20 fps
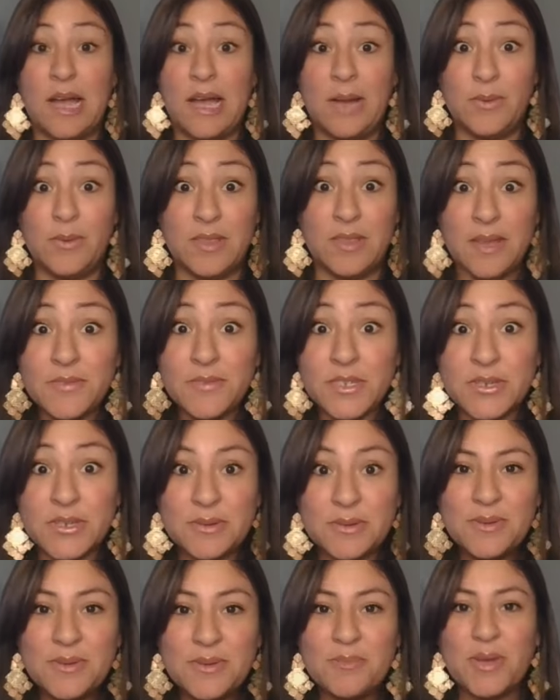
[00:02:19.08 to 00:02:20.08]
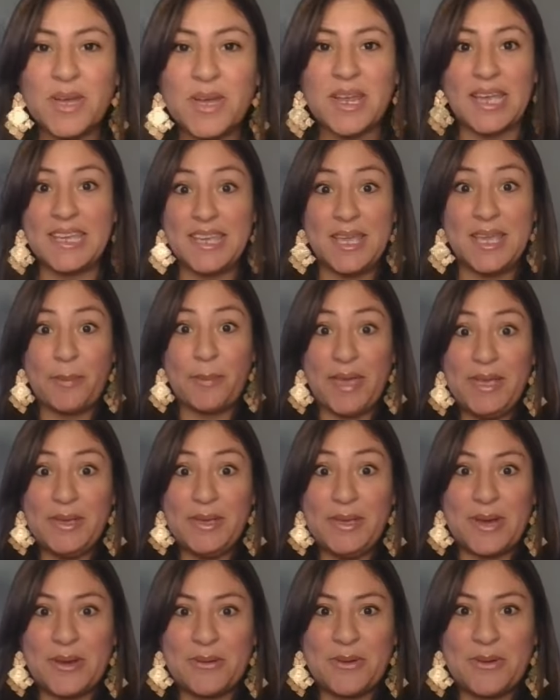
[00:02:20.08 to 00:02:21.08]
I would love to, but I can't pay
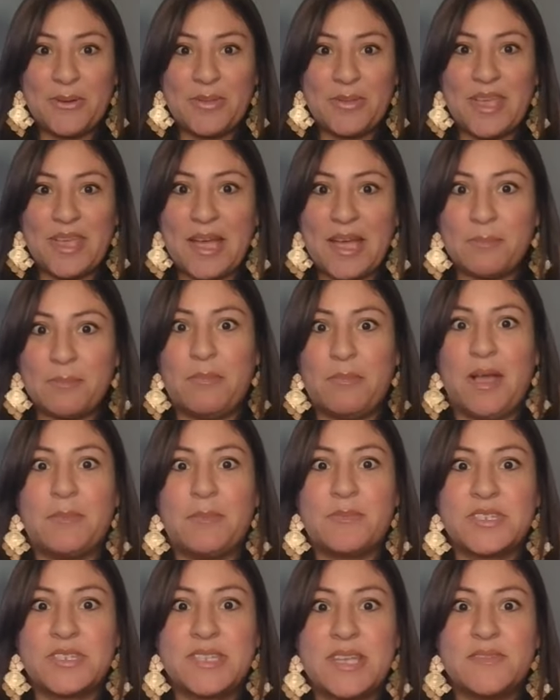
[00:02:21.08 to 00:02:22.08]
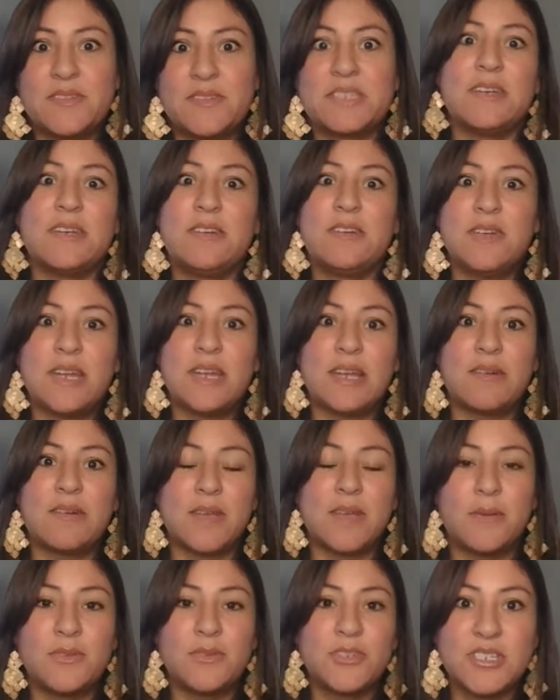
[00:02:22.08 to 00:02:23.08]
you. I don't know. Like, I'm, I'm just kind of stuck right now.
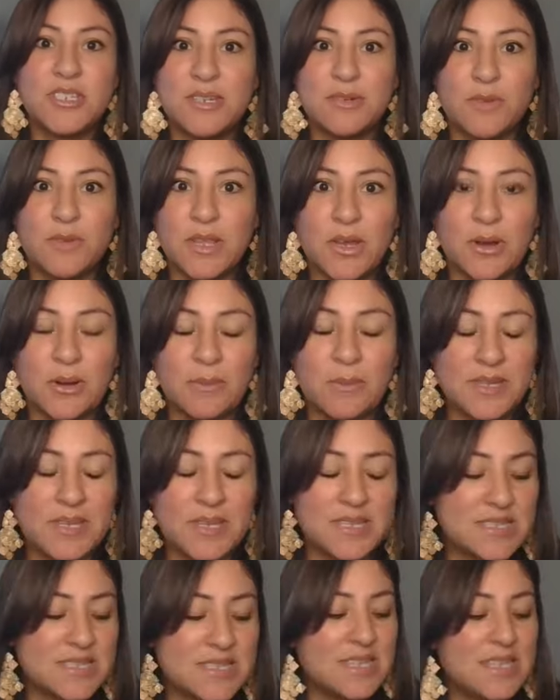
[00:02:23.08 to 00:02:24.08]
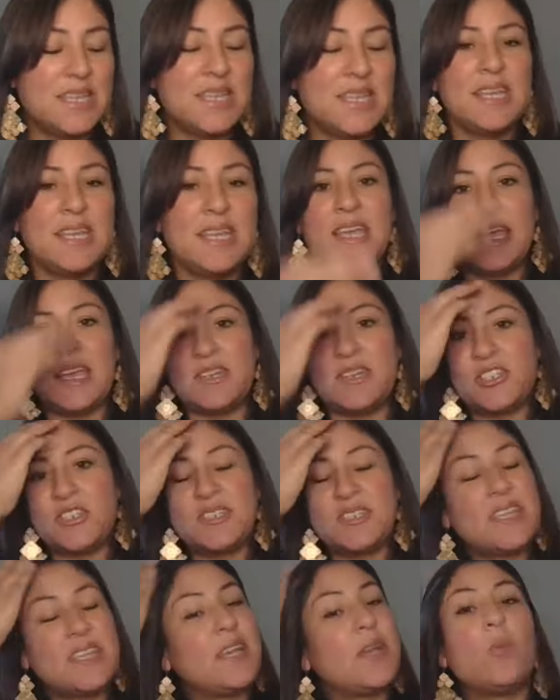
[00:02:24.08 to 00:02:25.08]
I was just in a really hard place. And
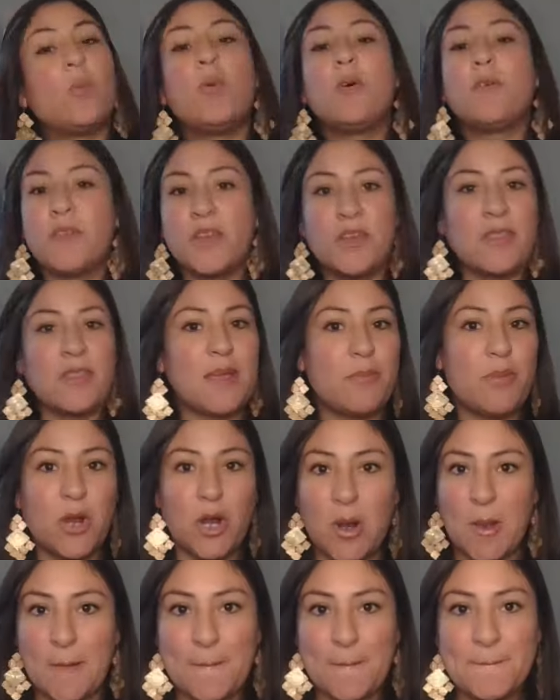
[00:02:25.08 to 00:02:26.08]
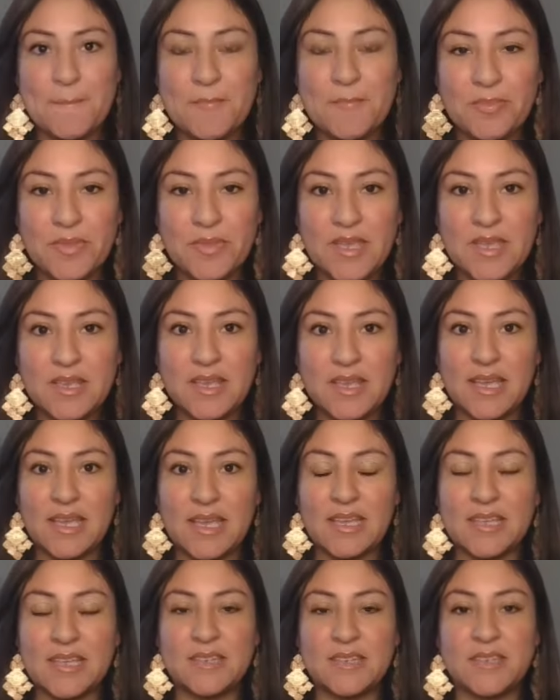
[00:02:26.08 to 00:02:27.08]
she's like, we'll figure that part out.
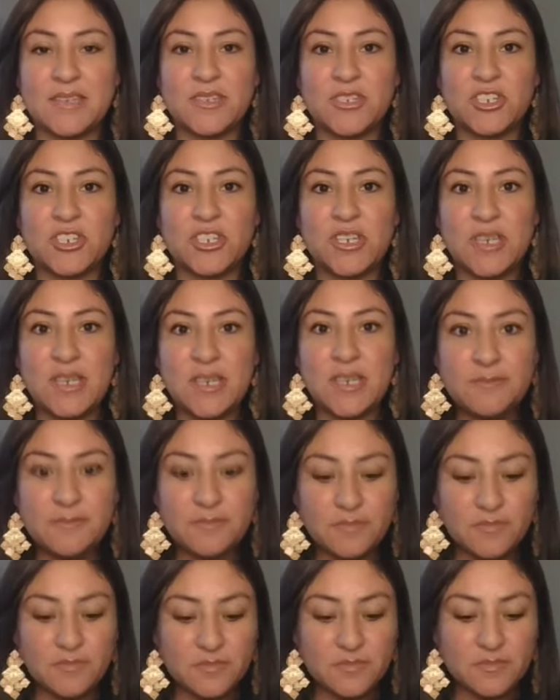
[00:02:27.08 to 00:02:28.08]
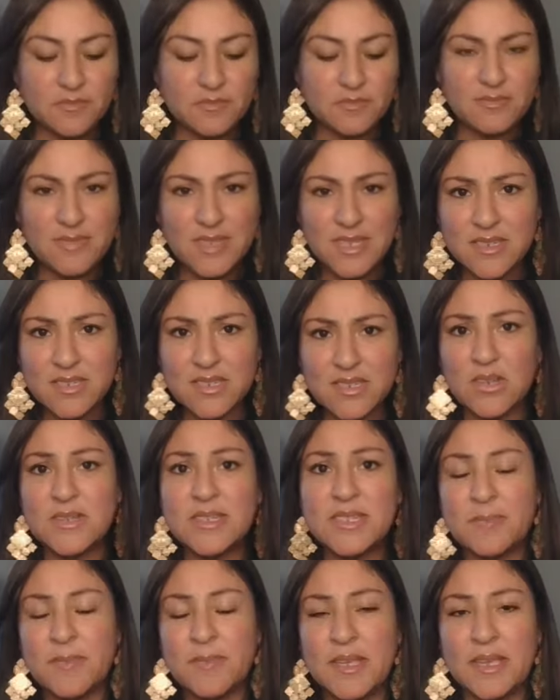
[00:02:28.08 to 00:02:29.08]
And she saw
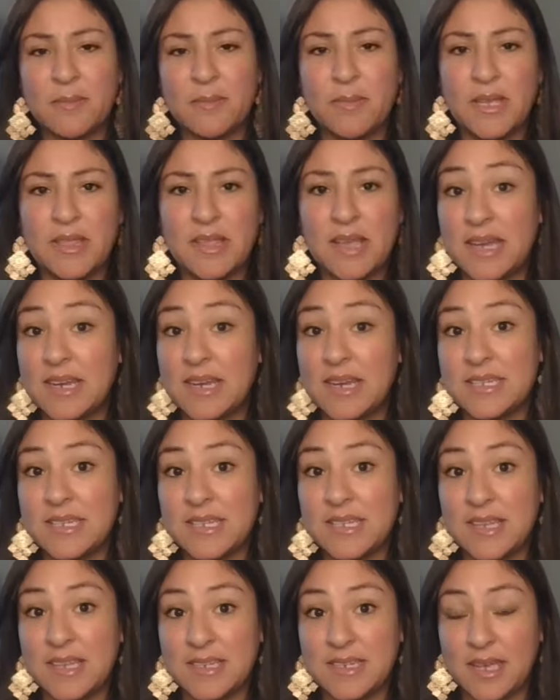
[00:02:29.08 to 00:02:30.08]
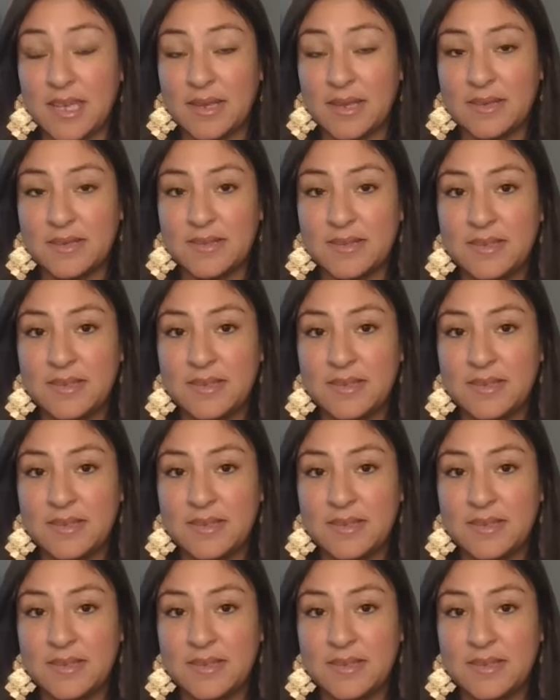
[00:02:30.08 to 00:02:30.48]
something in me that I didn't see that day.